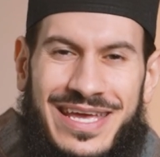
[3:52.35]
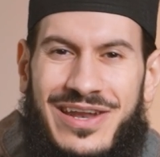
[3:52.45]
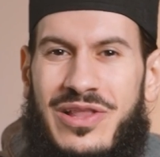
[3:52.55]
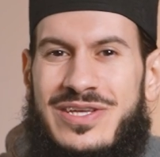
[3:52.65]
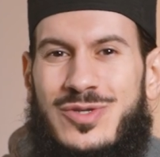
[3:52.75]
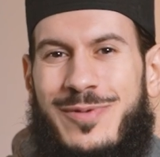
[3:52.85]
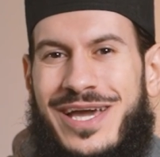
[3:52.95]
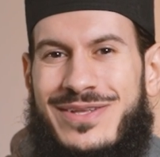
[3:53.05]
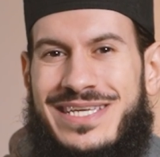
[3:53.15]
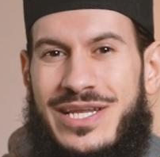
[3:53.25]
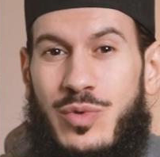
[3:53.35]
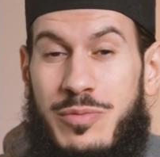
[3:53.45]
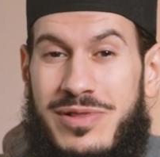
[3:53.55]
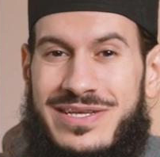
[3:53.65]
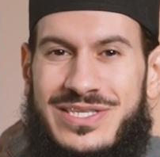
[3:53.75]
and Allah subhanahu wa ta'ala will
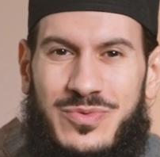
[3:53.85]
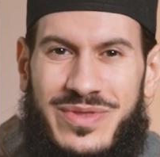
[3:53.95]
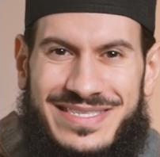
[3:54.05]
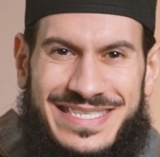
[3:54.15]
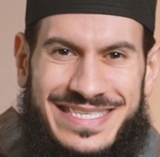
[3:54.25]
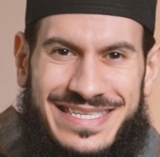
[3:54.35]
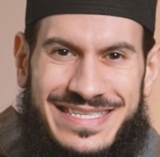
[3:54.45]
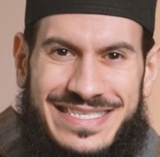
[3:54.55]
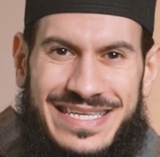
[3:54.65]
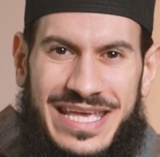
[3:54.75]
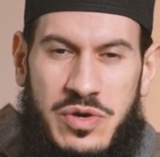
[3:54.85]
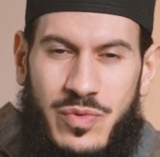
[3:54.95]
bless you with assistance,